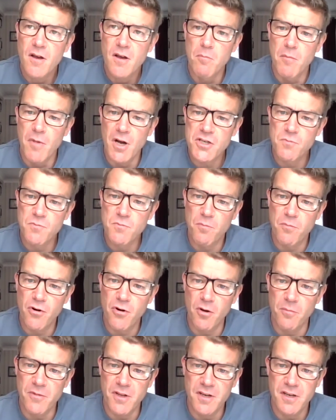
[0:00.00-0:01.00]
much more
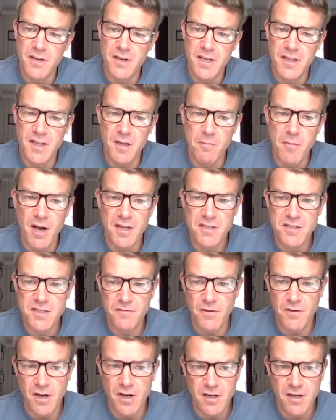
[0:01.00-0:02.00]
prominent in the minds
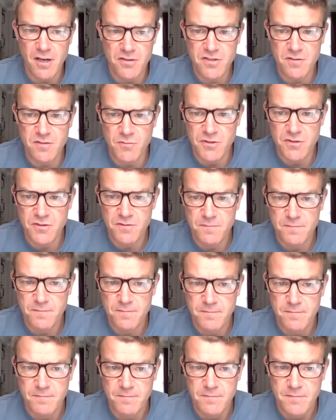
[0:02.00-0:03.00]
of our customers.
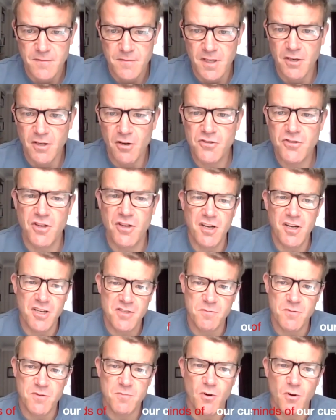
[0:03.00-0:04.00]
Not
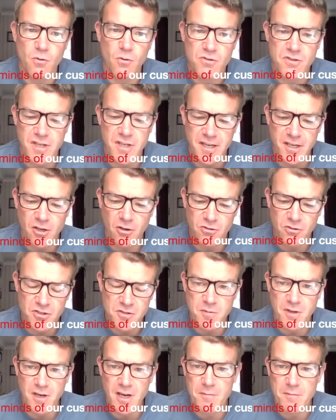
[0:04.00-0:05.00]
customers, but all stakeholders.
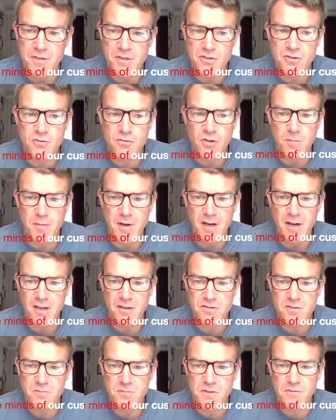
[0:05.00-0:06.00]
But let me just talk about
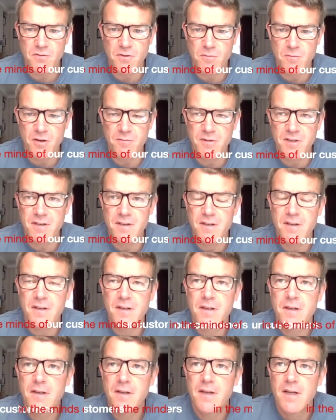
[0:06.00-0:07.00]
customers for a moment.
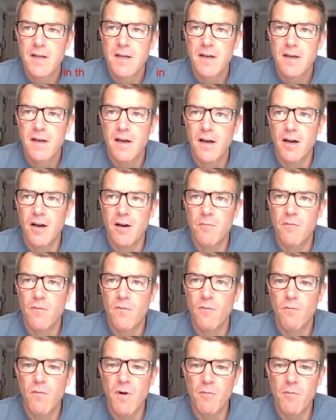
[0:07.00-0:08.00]
Mm -hmm. um,
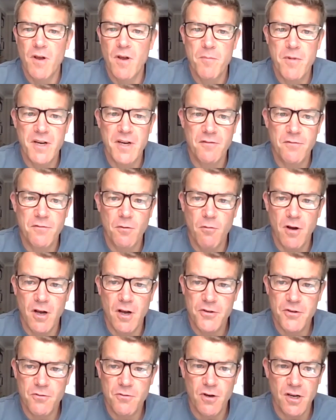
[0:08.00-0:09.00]
when we're bidding for
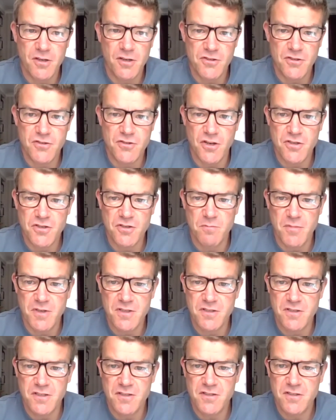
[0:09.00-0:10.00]
work through our construction
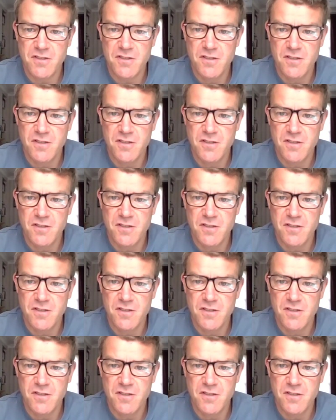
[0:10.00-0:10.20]
business,